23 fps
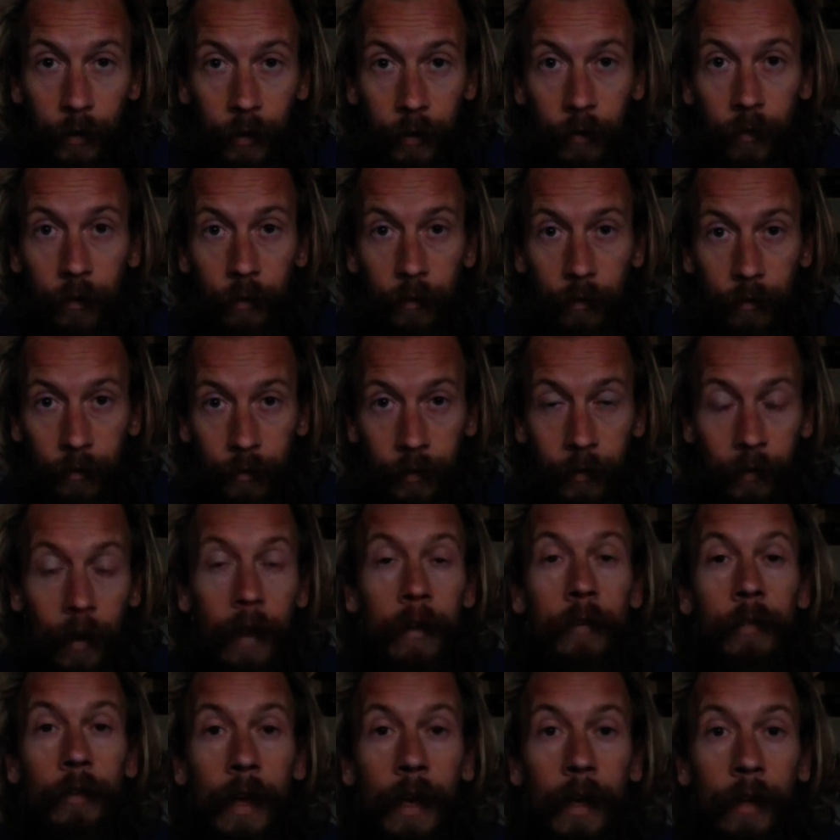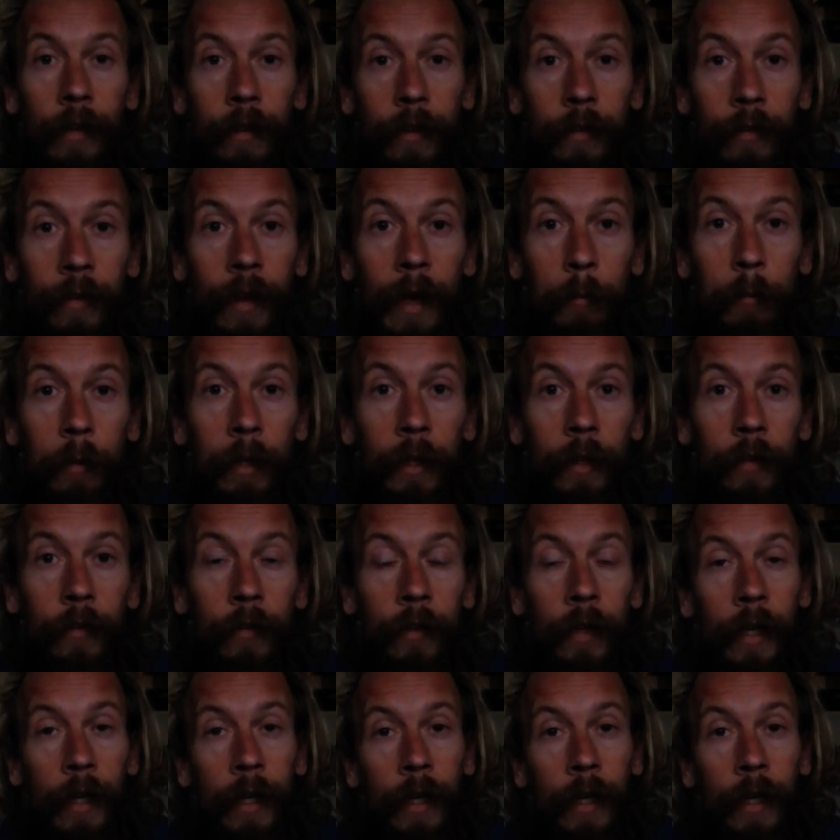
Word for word: It says that in the tablets.